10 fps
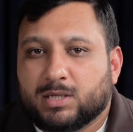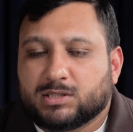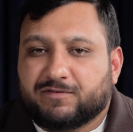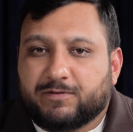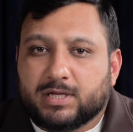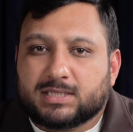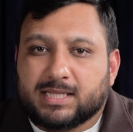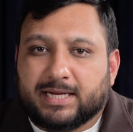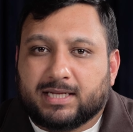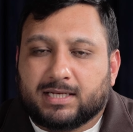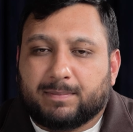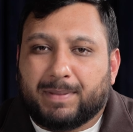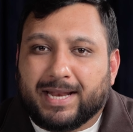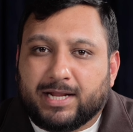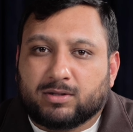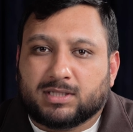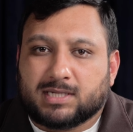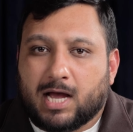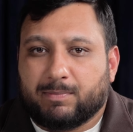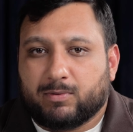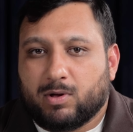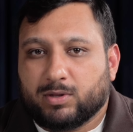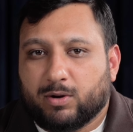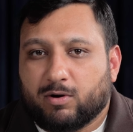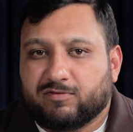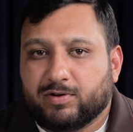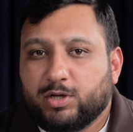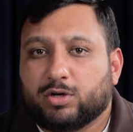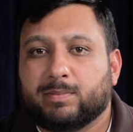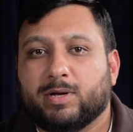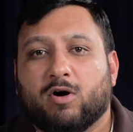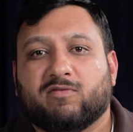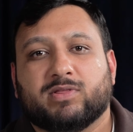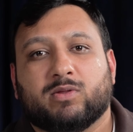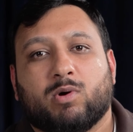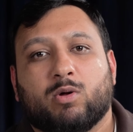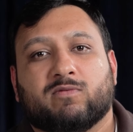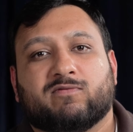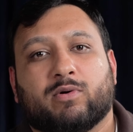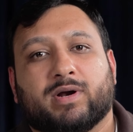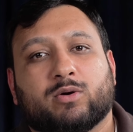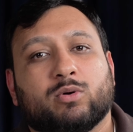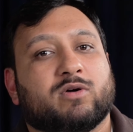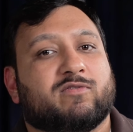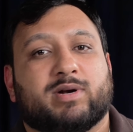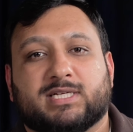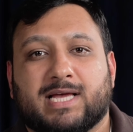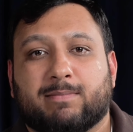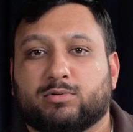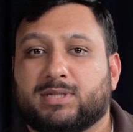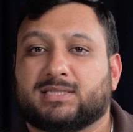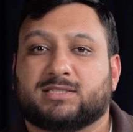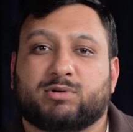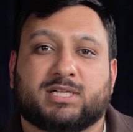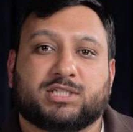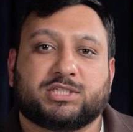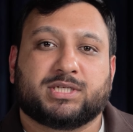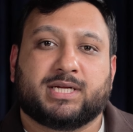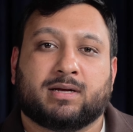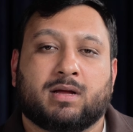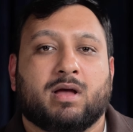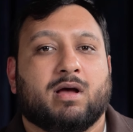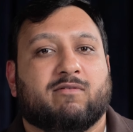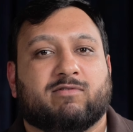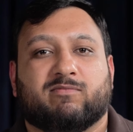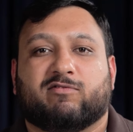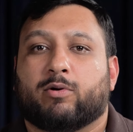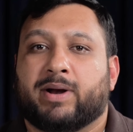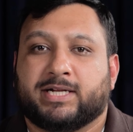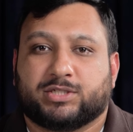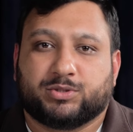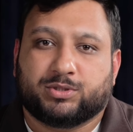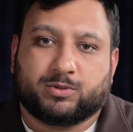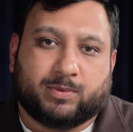So firstly, depending on the type of role you're offered, you could be offered the role for a cook, for example, that's transitioning from 482 to